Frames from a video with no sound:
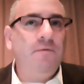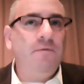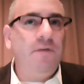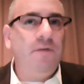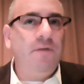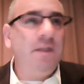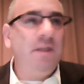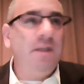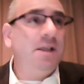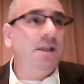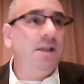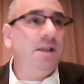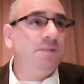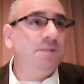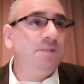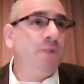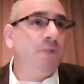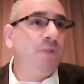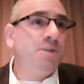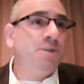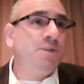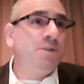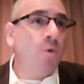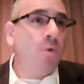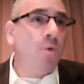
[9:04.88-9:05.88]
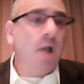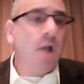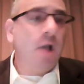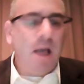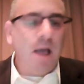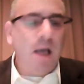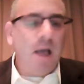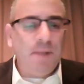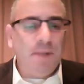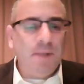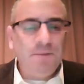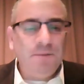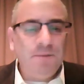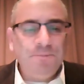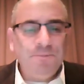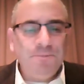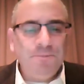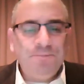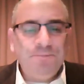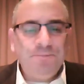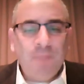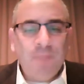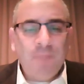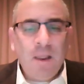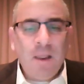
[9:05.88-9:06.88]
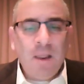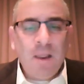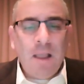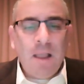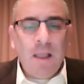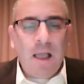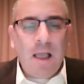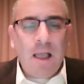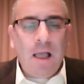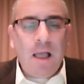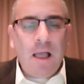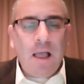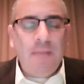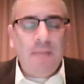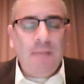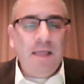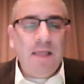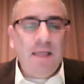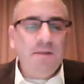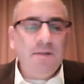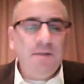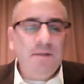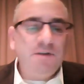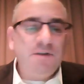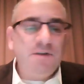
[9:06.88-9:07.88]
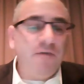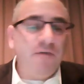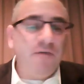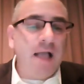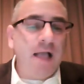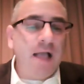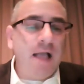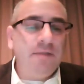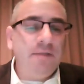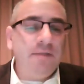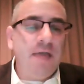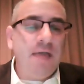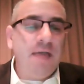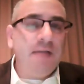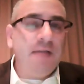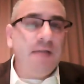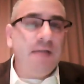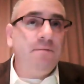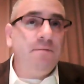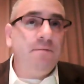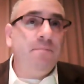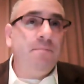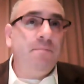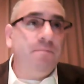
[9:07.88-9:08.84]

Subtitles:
feelings much more common. And then there's the fact that